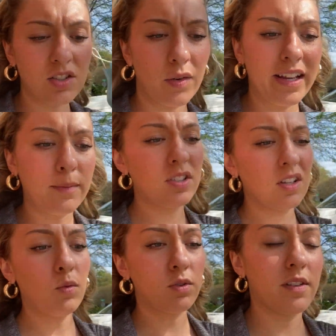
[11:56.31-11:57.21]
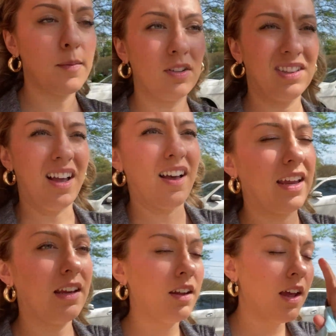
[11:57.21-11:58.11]
So I think I'm just gonna order them
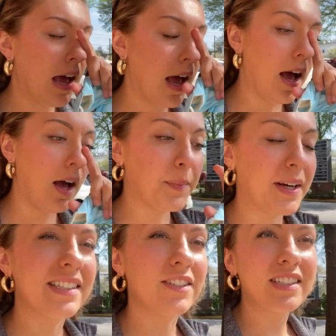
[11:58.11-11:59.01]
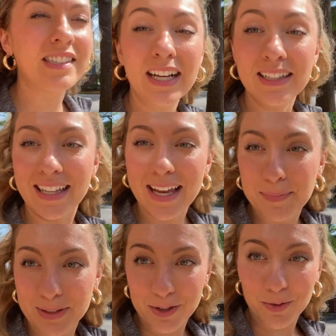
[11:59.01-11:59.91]
online because um, there's this like light
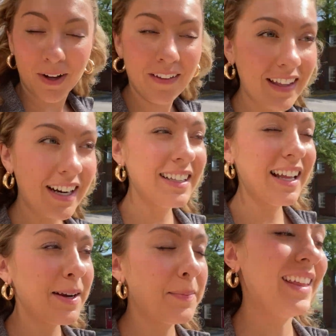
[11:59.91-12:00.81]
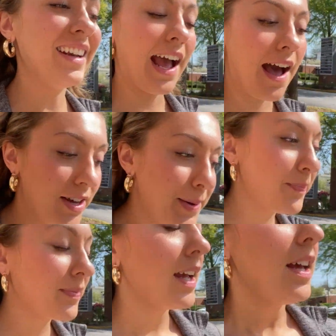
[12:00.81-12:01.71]
blue one that I like but didn't have it.
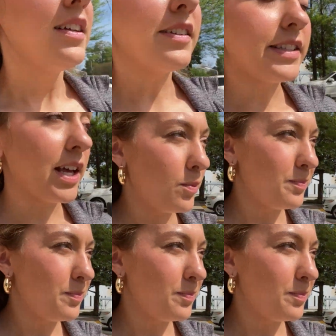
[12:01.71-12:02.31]
So